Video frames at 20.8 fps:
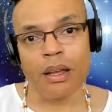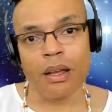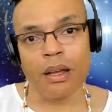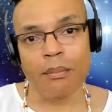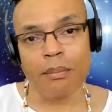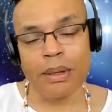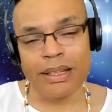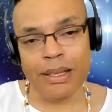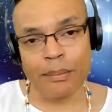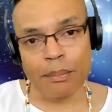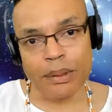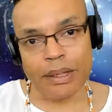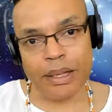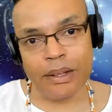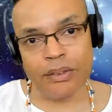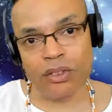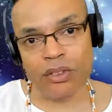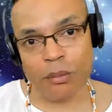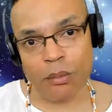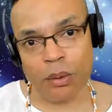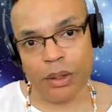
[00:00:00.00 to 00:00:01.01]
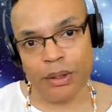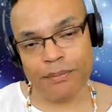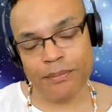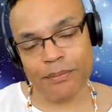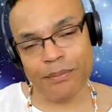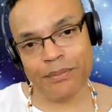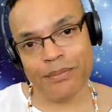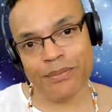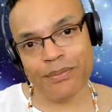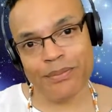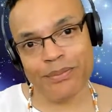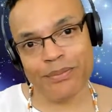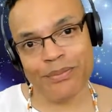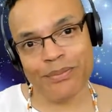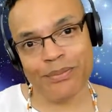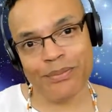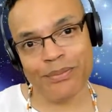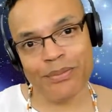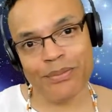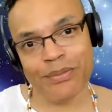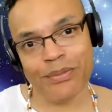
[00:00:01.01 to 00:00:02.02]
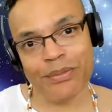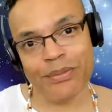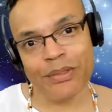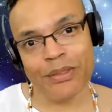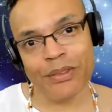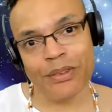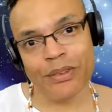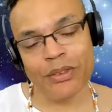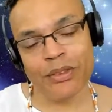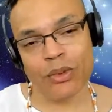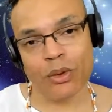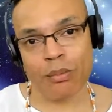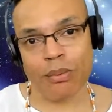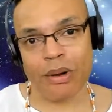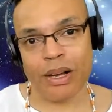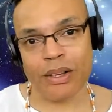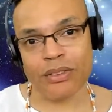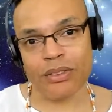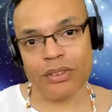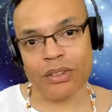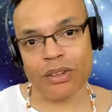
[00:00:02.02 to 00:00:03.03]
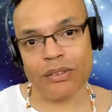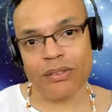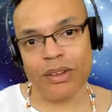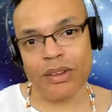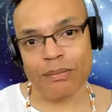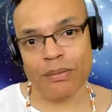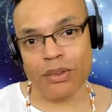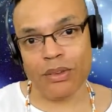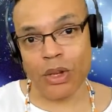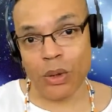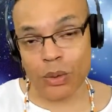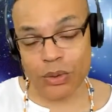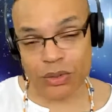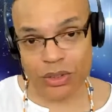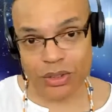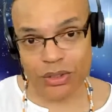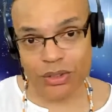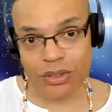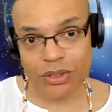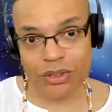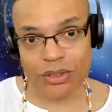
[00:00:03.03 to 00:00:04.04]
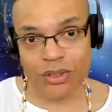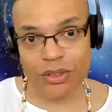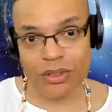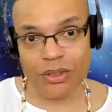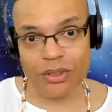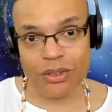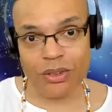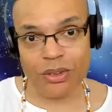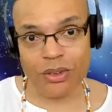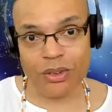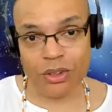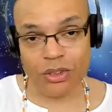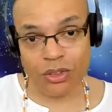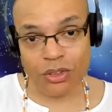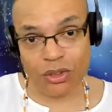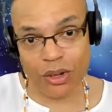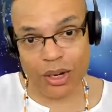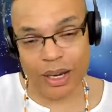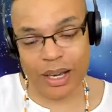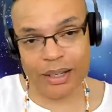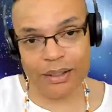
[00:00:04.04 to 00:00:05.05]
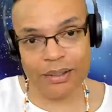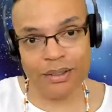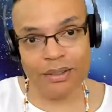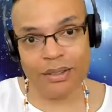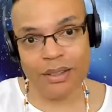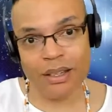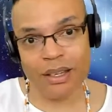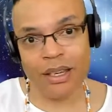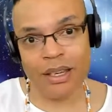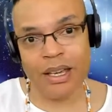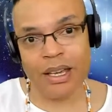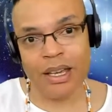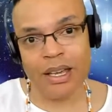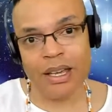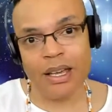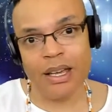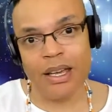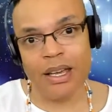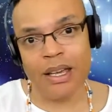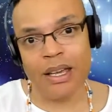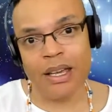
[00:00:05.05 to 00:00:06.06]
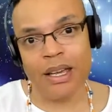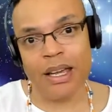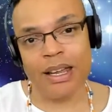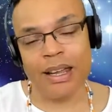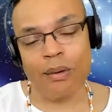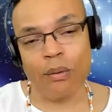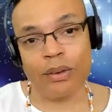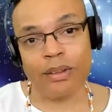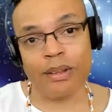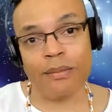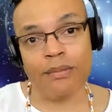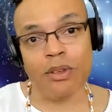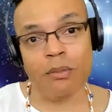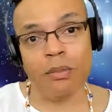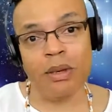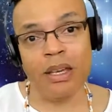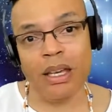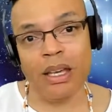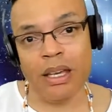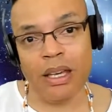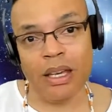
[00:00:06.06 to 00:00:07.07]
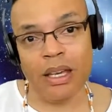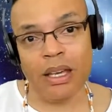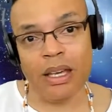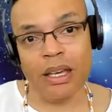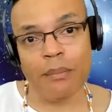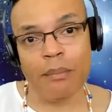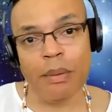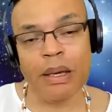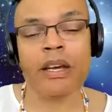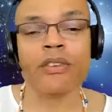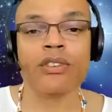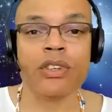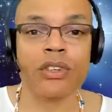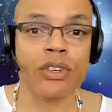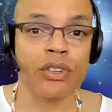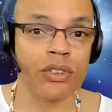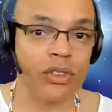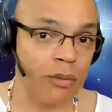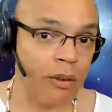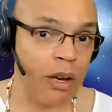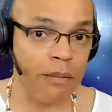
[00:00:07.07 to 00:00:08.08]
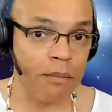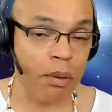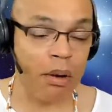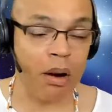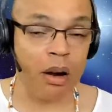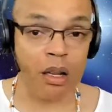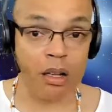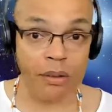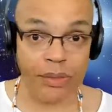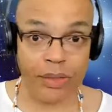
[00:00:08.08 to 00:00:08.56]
manipulate someone through a process of hypnosis or trance, and I want them to be, because this is a part of